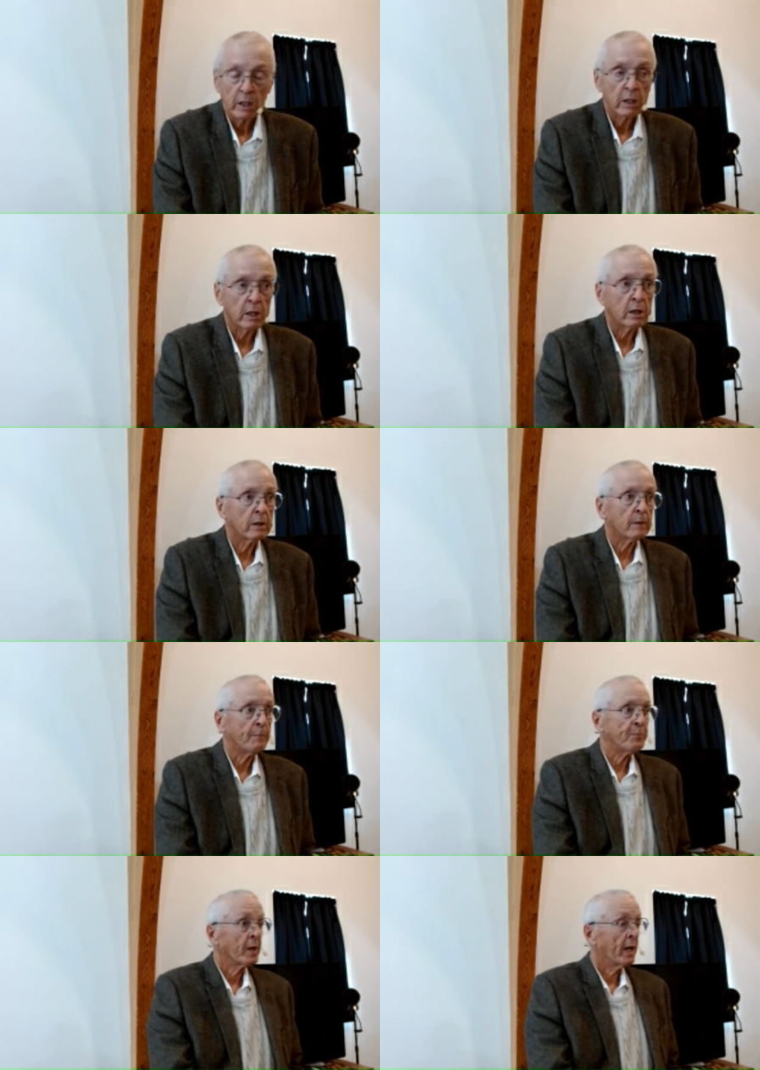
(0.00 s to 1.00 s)

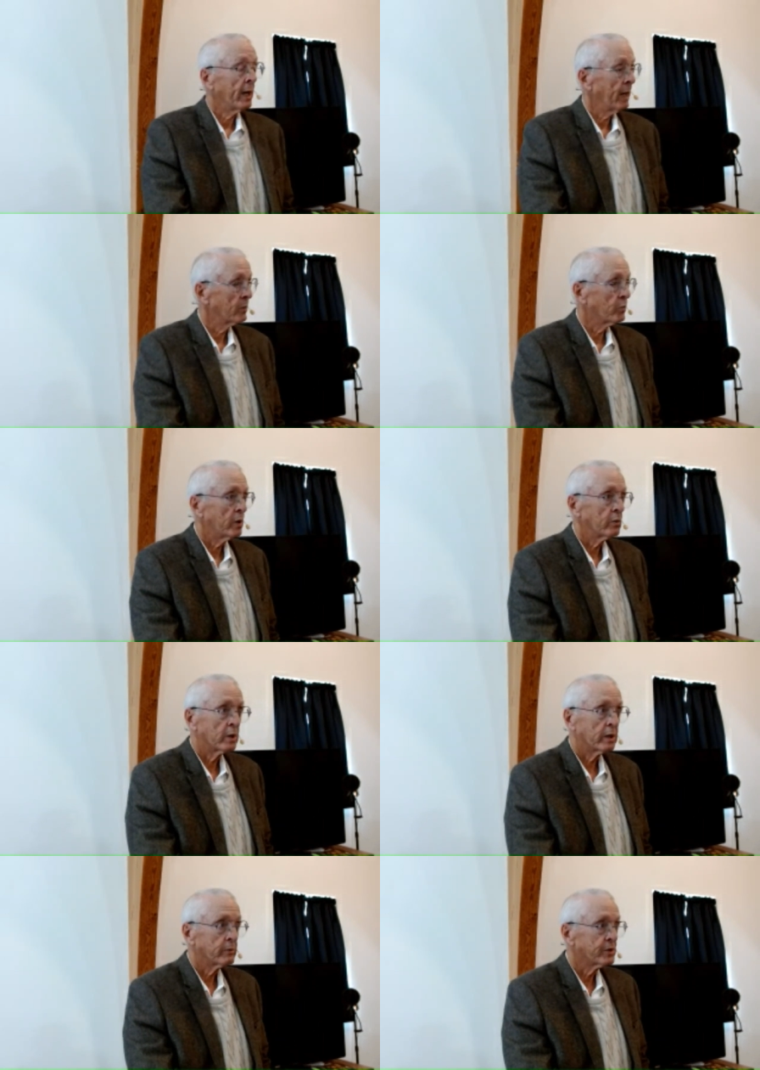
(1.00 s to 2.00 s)
Um, I had one when
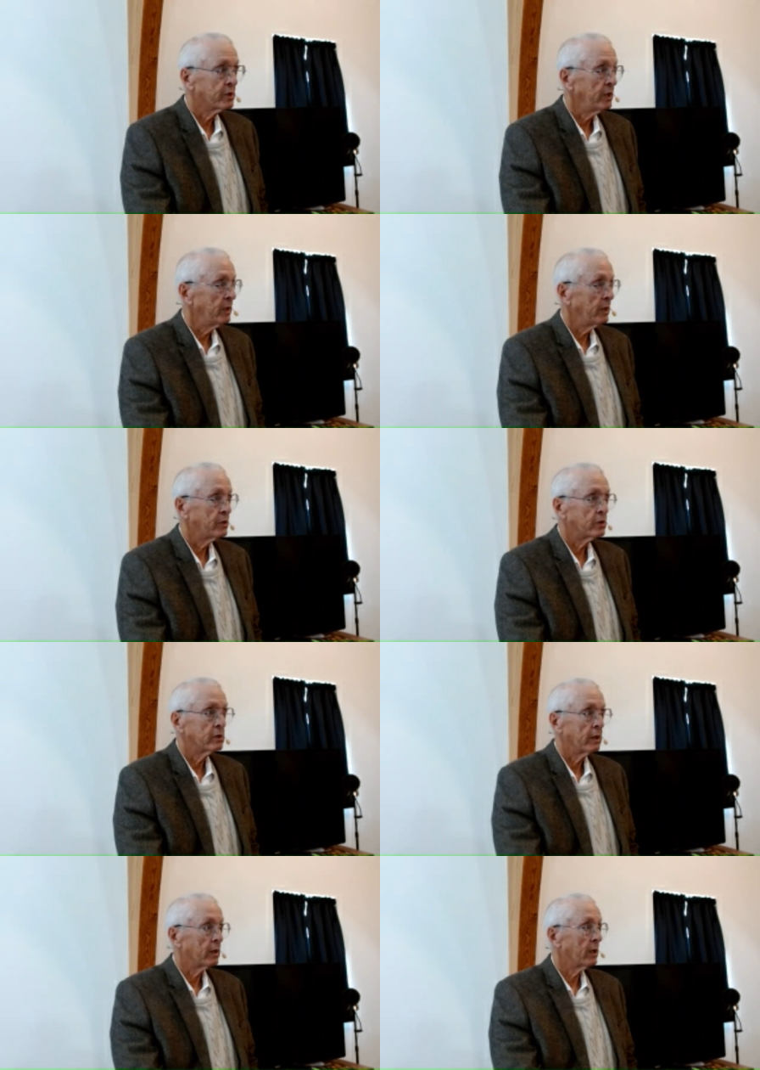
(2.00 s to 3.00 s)
I was a teenager,
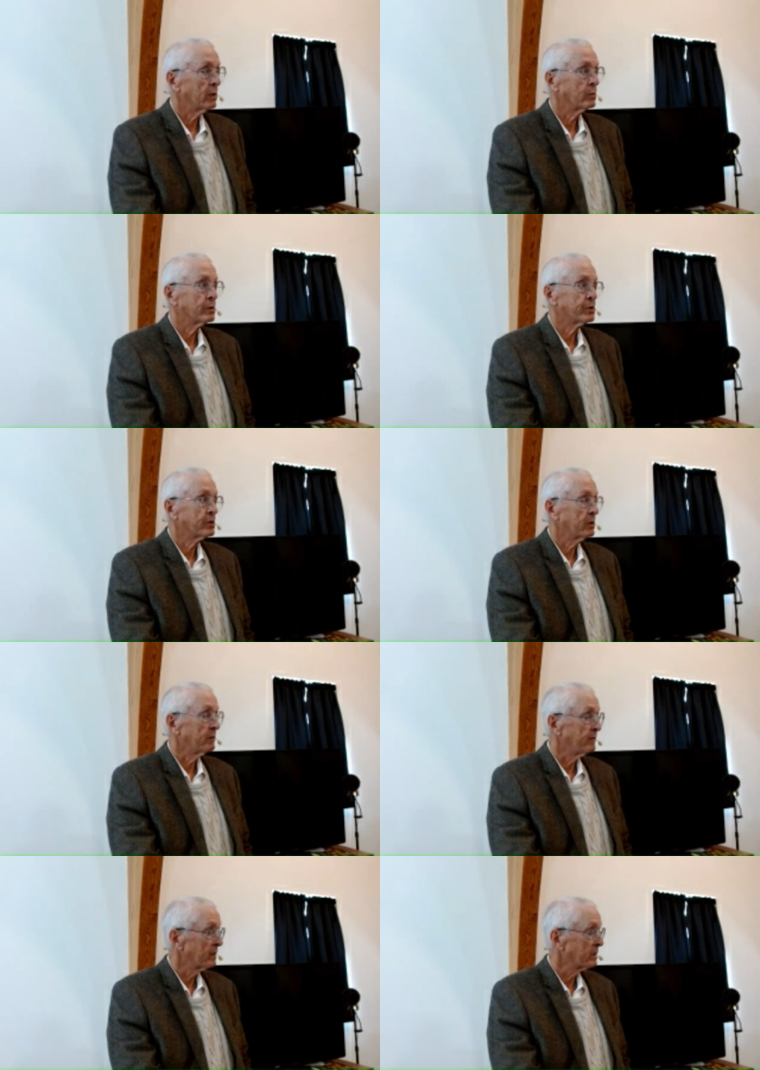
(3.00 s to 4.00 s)
and I was
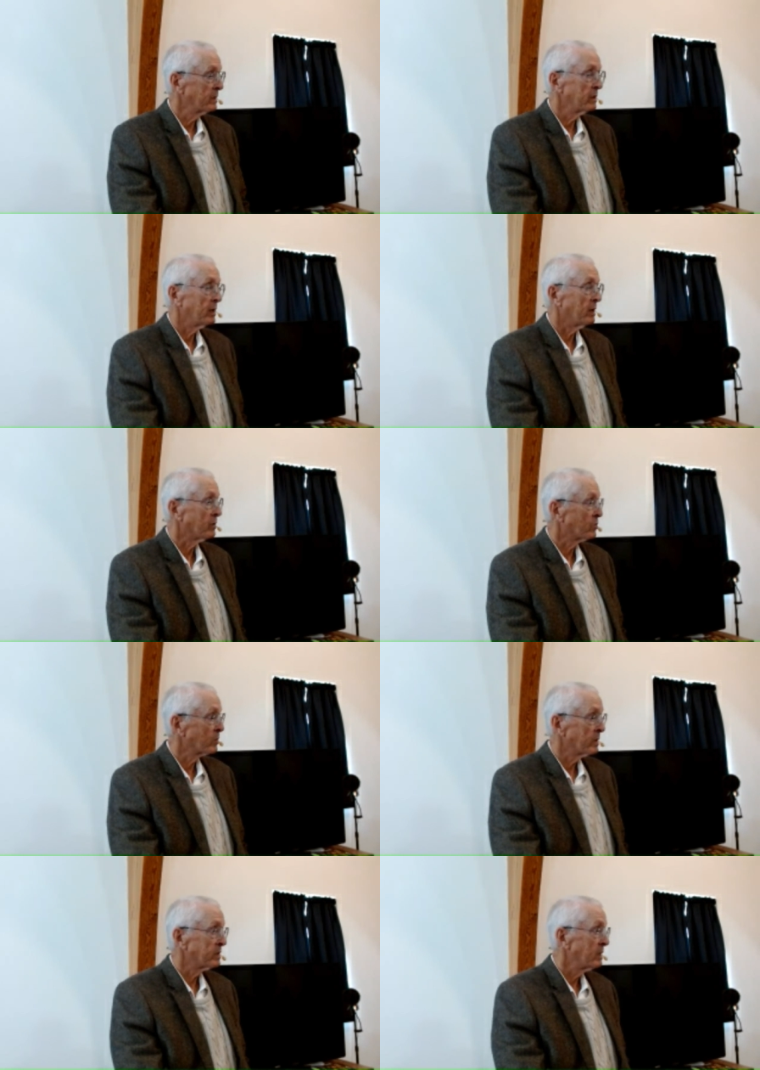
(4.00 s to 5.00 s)
convicted and tore
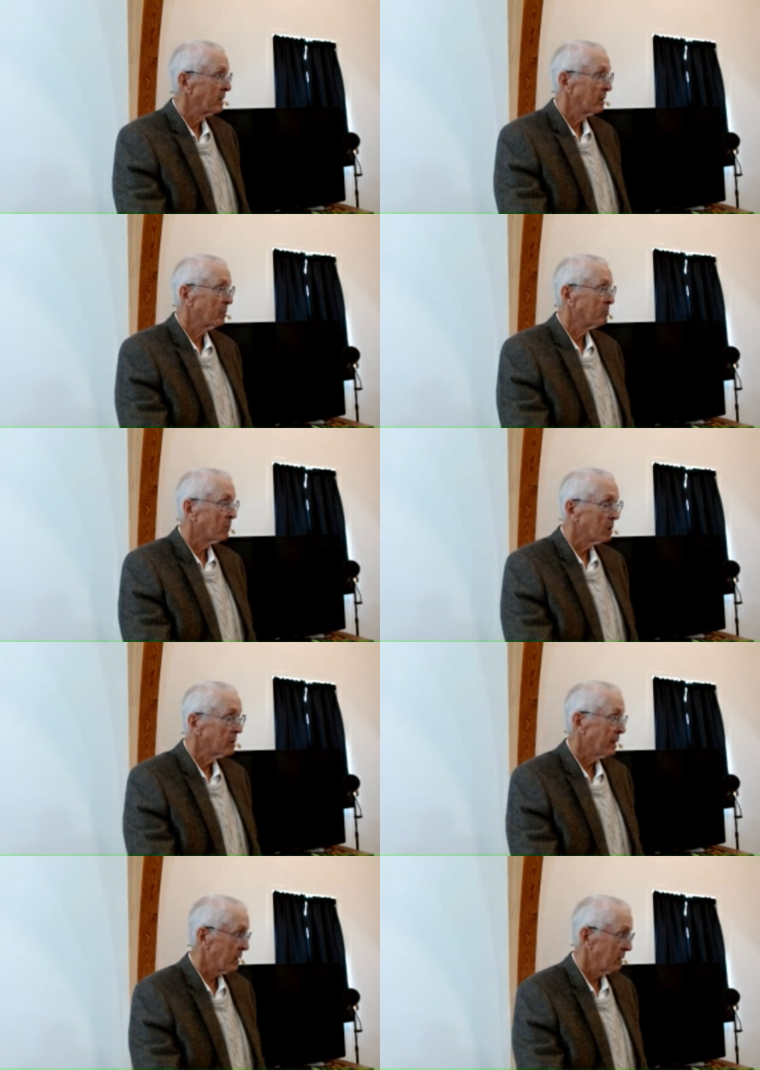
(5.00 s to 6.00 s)
that thing up and
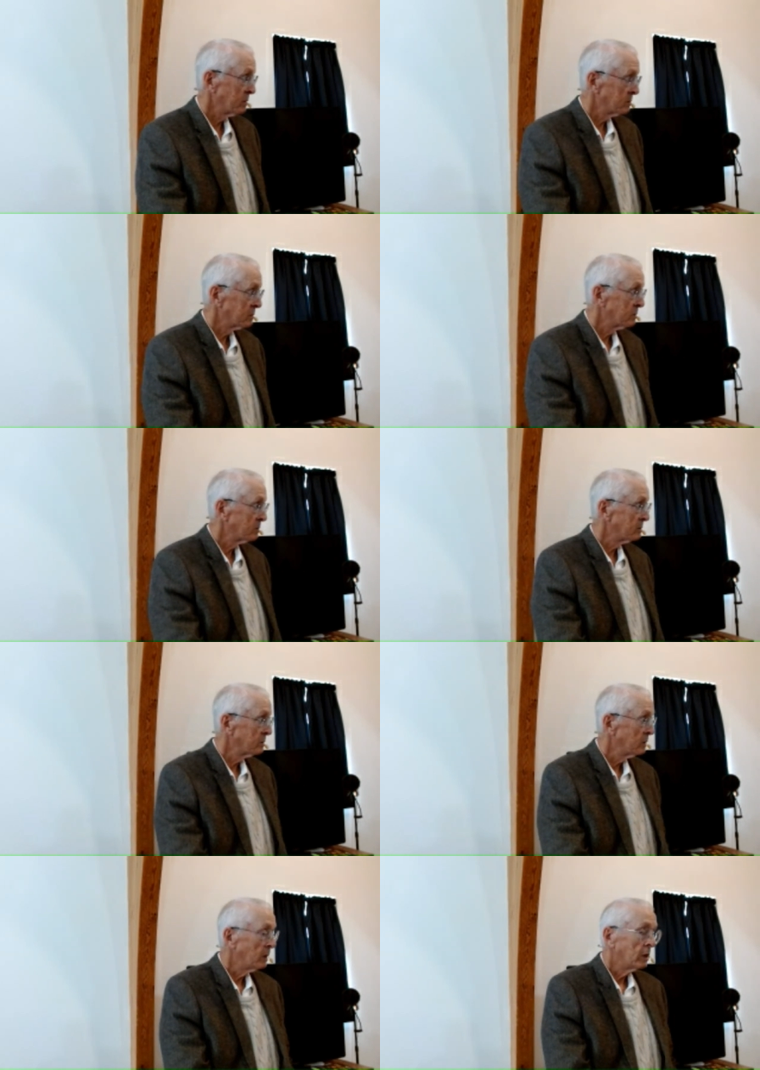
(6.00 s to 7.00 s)
burned
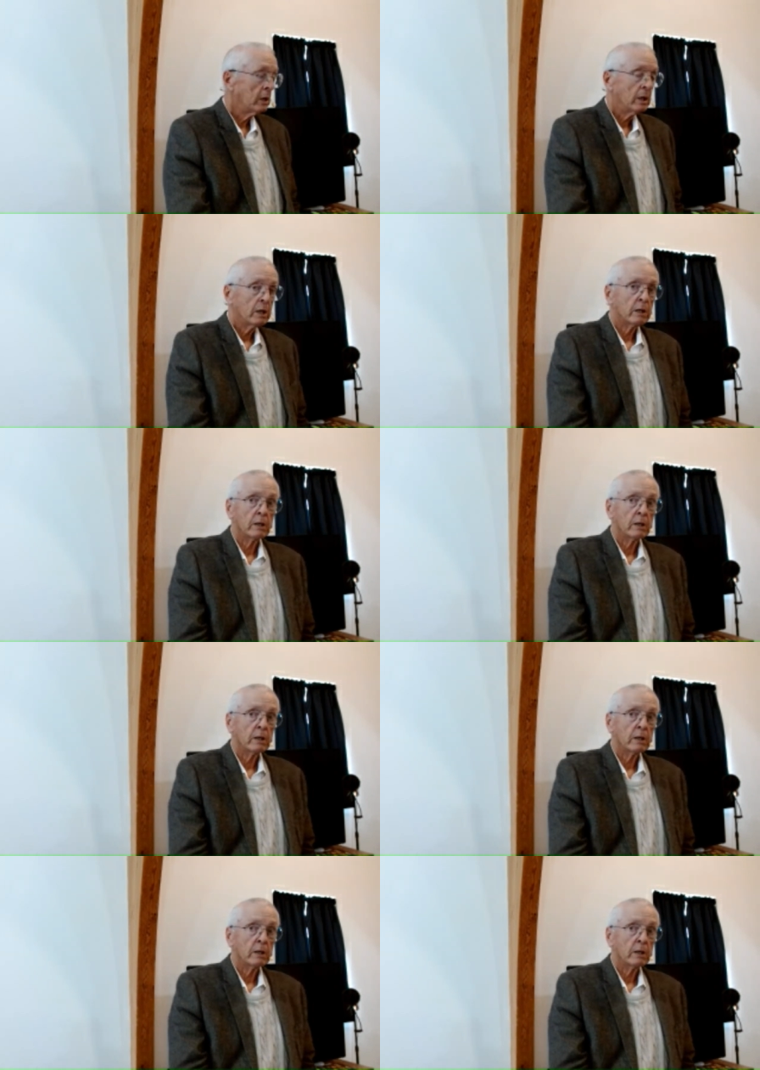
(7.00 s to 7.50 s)
it.